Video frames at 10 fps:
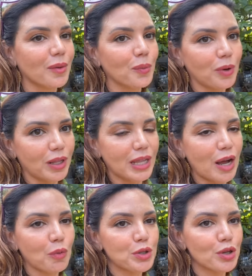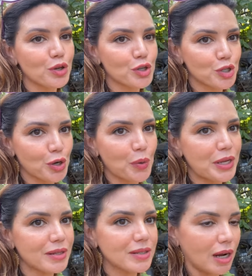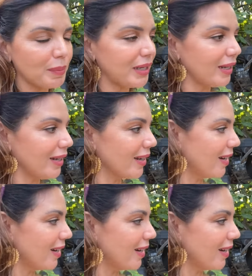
Well, I was showing Dominic